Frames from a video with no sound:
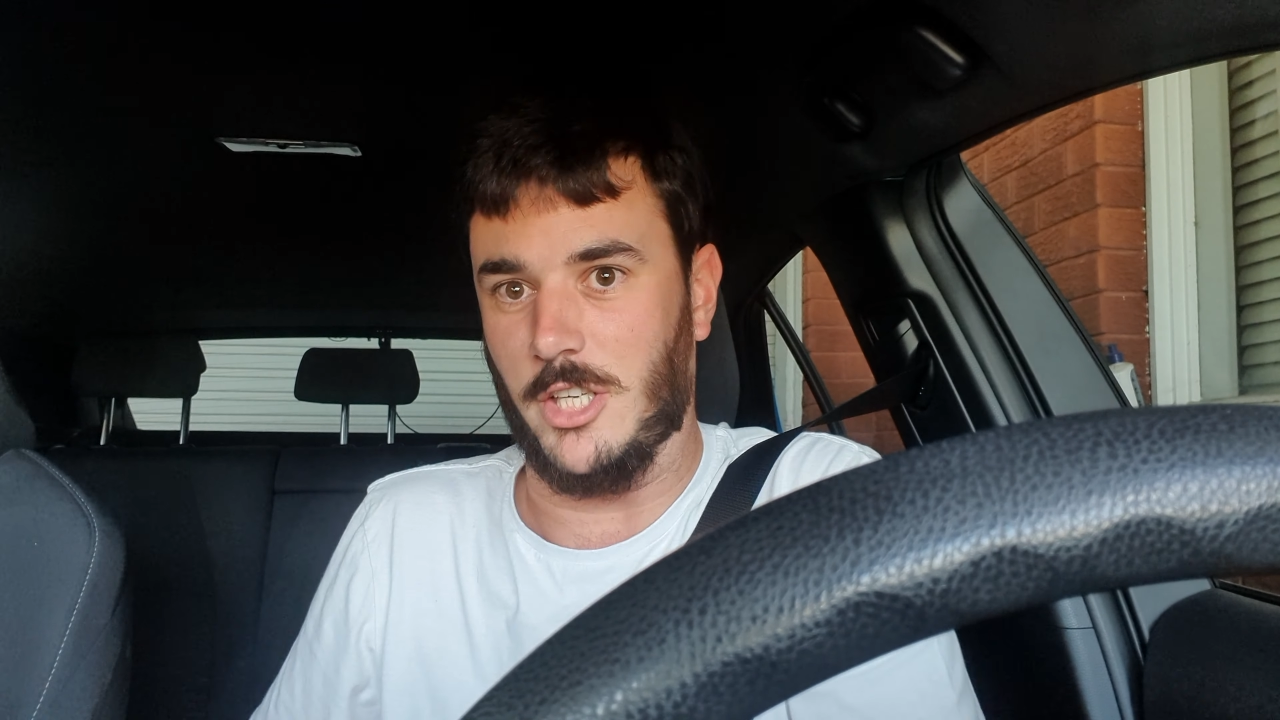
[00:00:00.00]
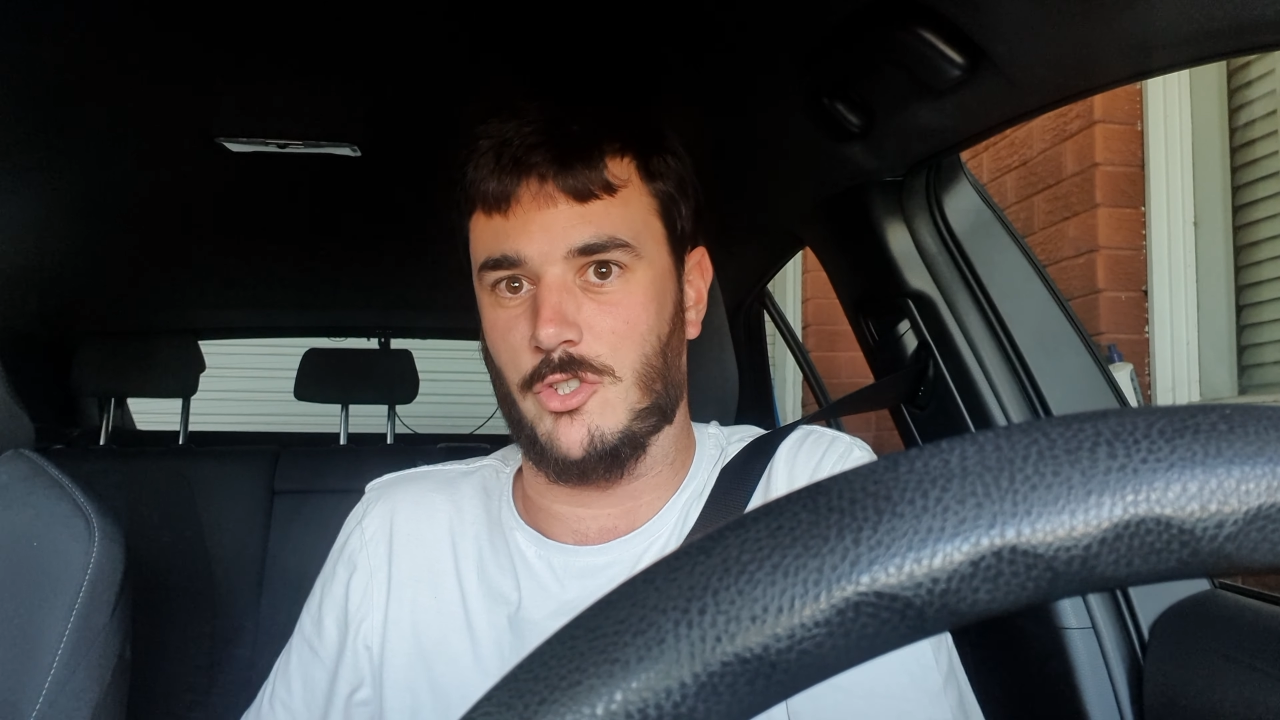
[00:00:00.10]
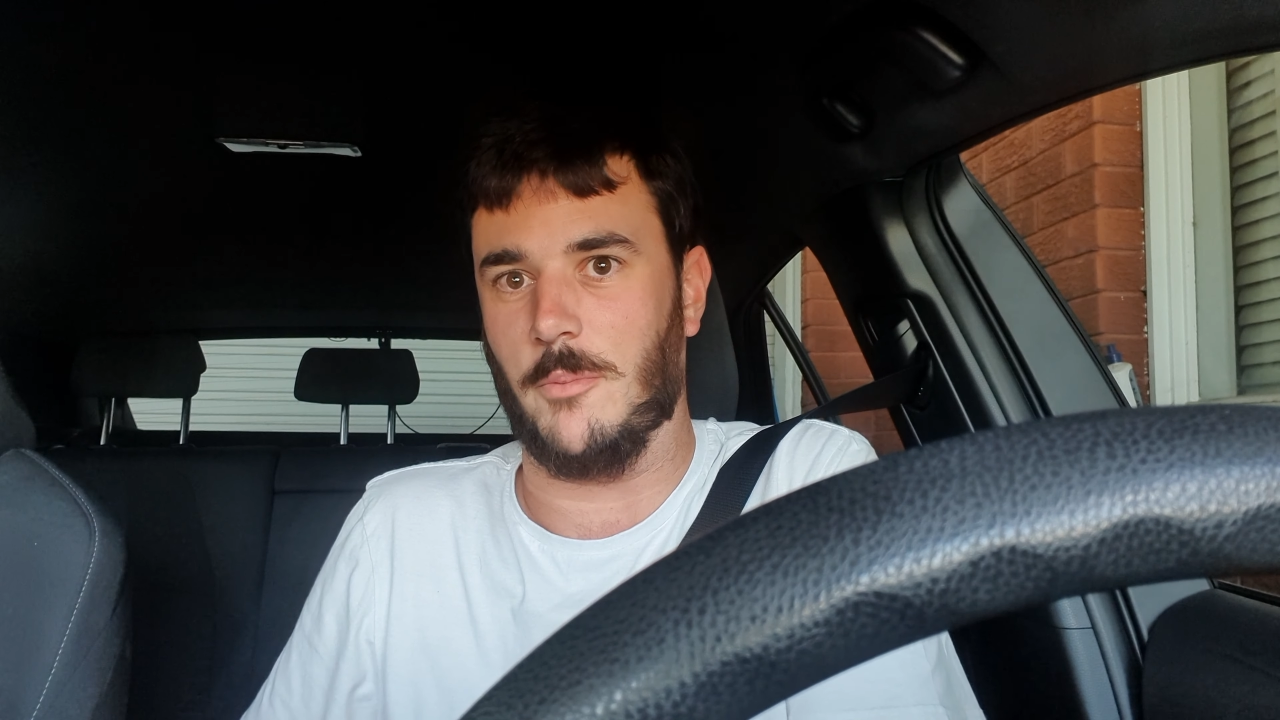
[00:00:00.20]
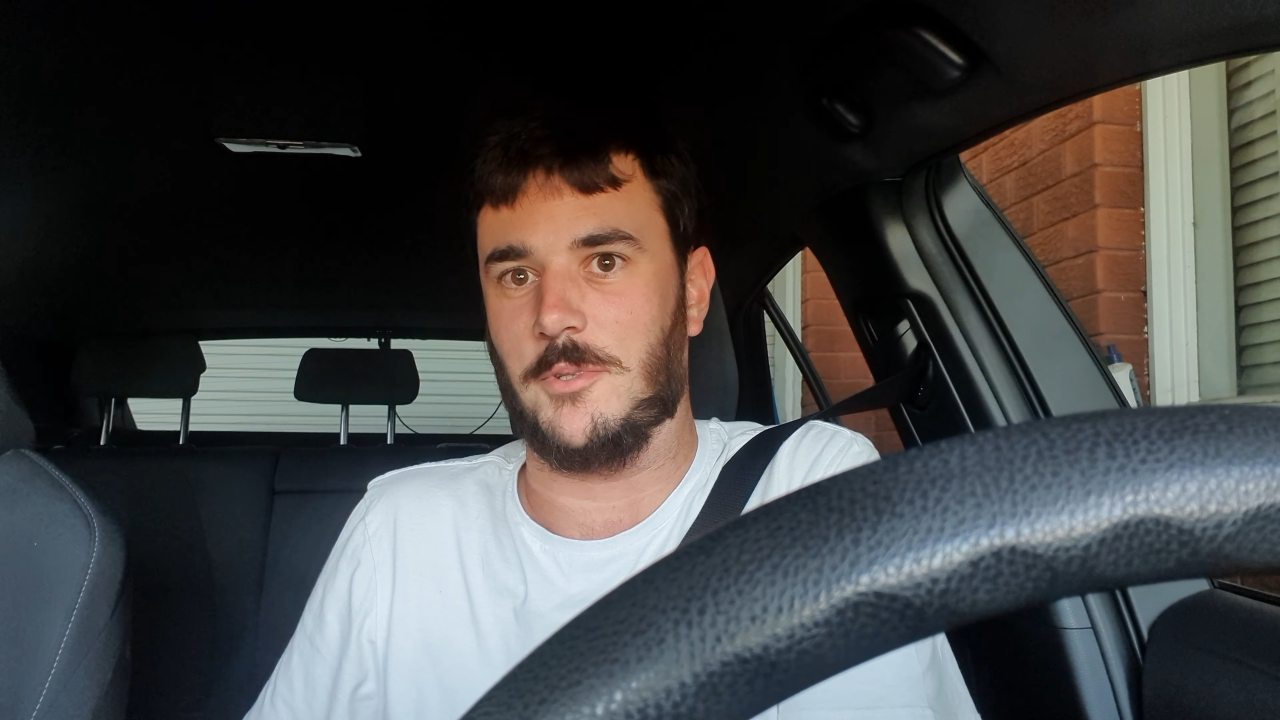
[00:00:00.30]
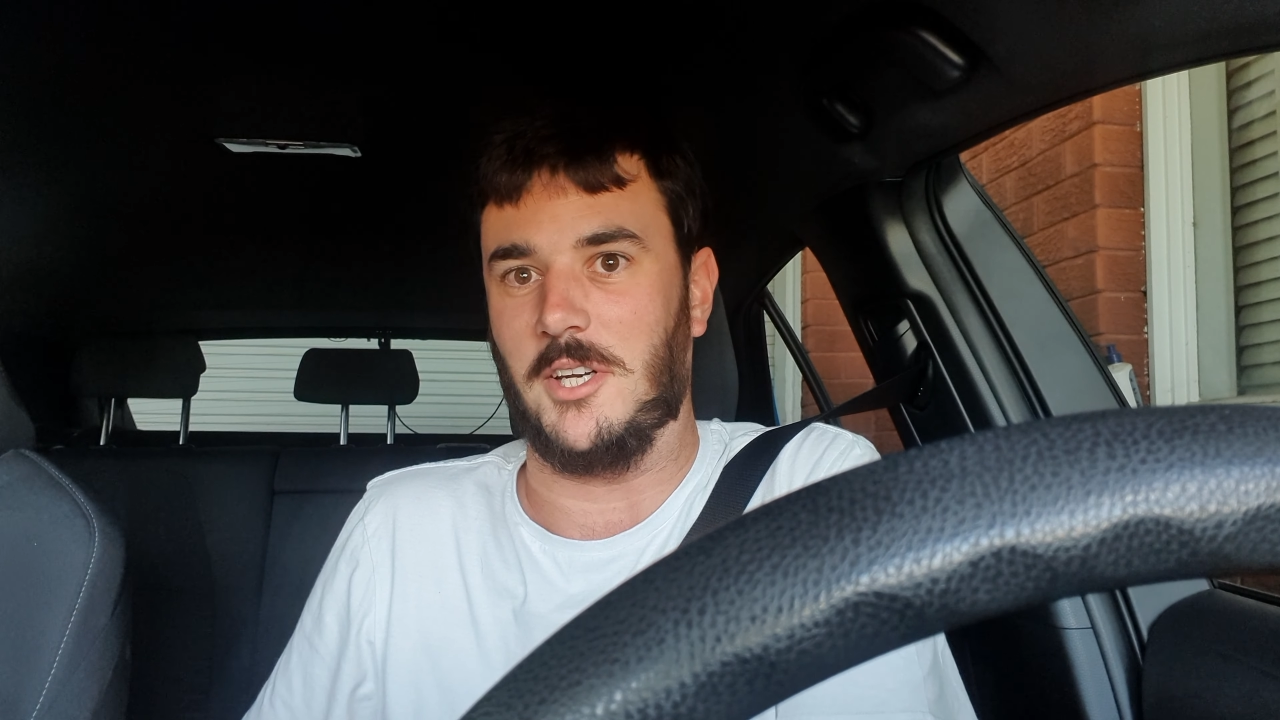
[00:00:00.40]
I
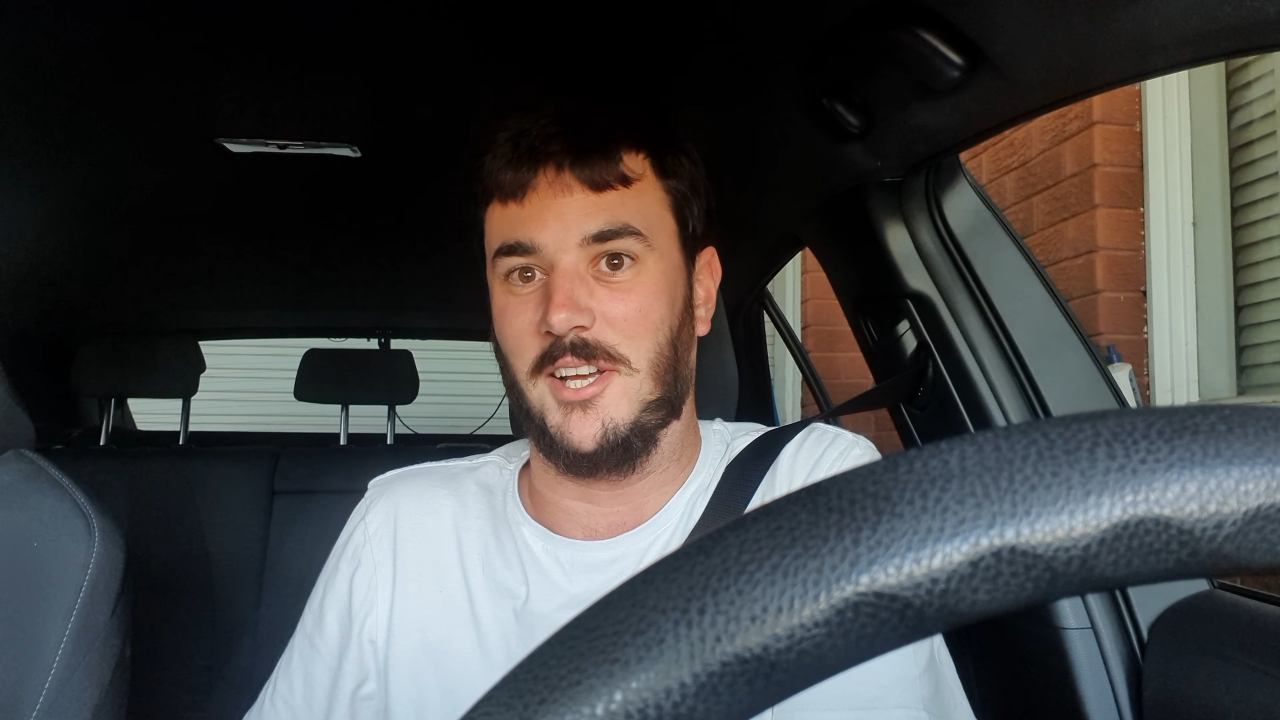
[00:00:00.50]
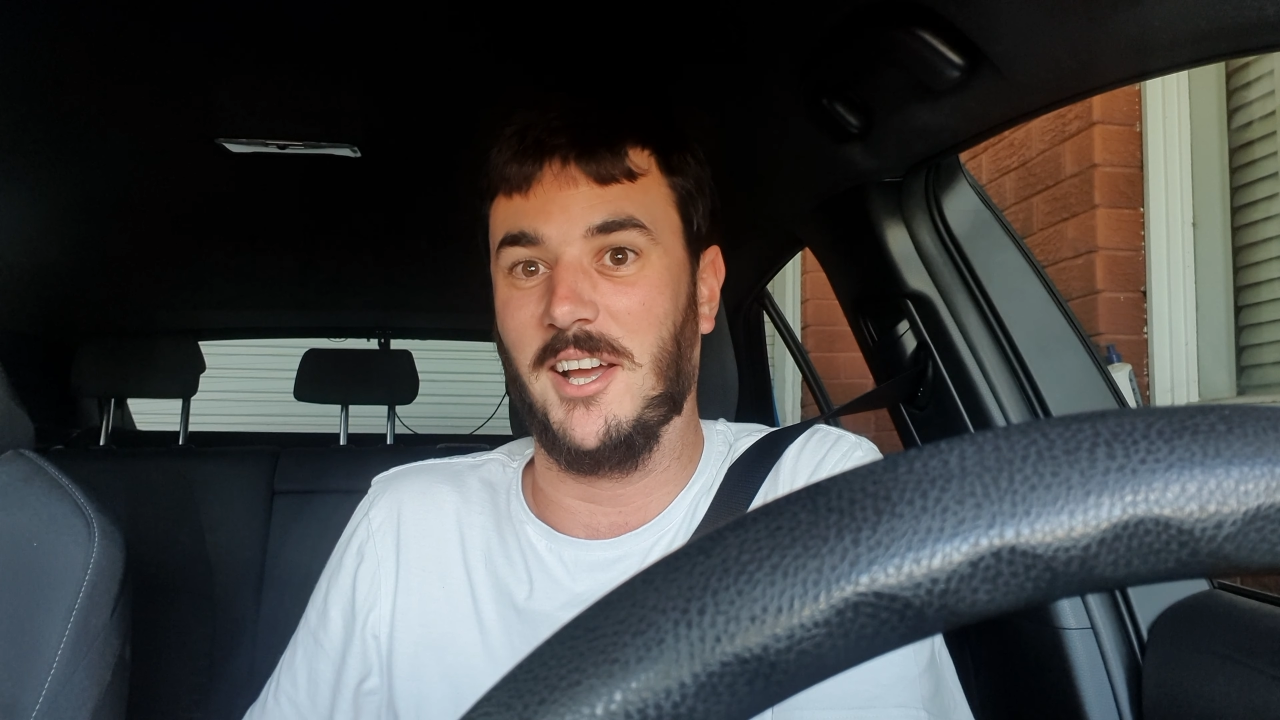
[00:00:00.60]
dropped it.